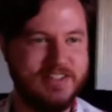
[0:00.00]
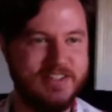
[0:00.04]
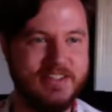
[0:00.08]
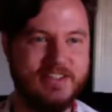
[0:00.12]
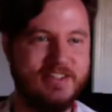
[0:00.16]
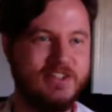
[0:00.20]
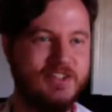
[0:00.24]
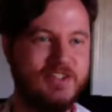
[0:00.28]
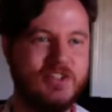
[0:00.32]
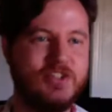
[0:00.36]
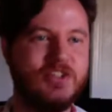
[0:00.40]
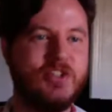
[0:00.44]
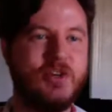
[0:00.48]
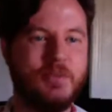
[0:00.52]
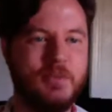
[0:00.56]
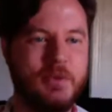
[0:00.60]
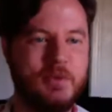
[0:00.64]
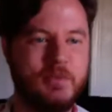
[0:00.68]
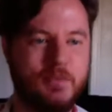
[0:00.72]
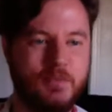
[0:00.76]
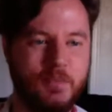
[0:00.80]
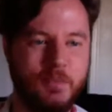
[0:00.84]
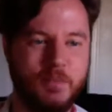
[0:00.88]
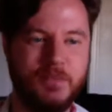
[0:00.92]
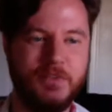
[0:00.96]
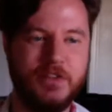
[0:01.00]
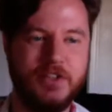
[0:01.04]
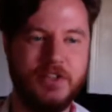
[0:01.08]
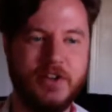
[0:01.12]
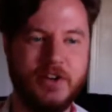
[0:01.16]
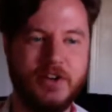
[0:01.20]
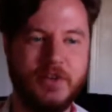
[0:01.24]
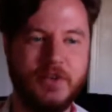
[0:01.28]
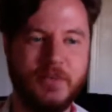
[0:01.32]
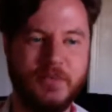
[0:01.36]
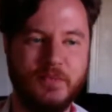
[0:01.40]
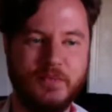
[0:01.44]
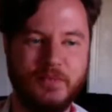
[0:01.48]
And there's just so many, you
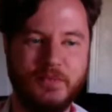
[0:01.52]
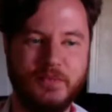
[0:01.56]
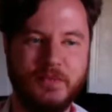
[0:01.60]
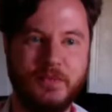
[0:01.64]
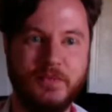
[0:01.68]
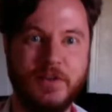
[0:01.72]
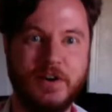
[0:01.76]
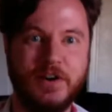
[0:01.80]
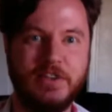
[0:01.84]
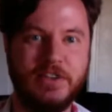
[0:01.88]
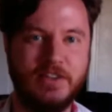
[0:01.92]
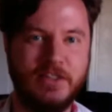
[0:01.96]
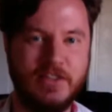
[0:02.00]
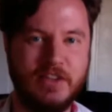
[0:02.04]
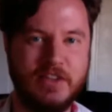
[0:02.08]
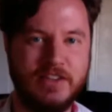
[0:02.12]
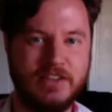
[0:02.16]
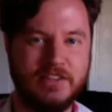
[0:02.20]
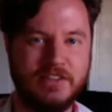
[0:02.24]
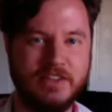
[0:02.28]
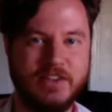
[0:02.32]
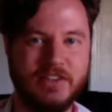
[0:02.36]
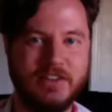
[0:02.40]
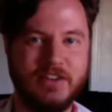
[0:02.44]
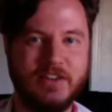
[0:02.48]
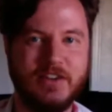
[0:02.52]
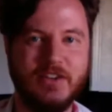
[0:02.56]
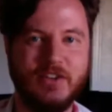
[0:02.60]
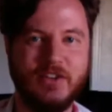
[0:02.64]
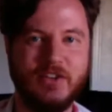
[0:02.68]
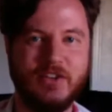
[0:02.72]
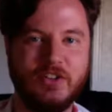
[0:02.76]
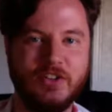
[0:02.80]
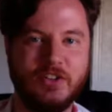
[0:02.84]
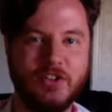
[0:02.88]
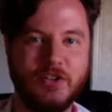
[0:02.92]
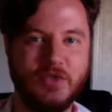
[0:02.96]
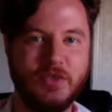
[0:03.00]
know, fun things I thought you
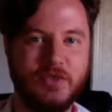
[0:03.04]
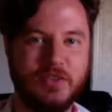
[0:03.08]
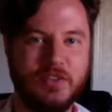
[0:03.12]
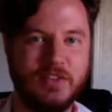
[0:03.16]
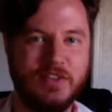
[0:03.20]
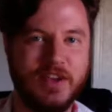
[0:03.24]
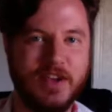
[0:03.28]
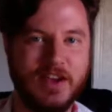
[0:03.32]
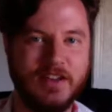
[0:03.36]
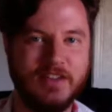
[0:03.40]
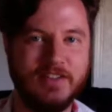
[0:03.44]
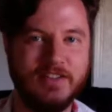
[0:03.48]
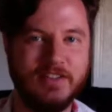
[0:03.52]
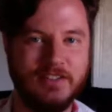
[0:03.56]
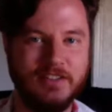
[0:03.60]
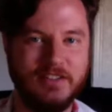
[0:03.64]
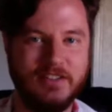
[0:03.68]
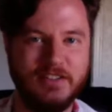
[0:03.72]
could do with that.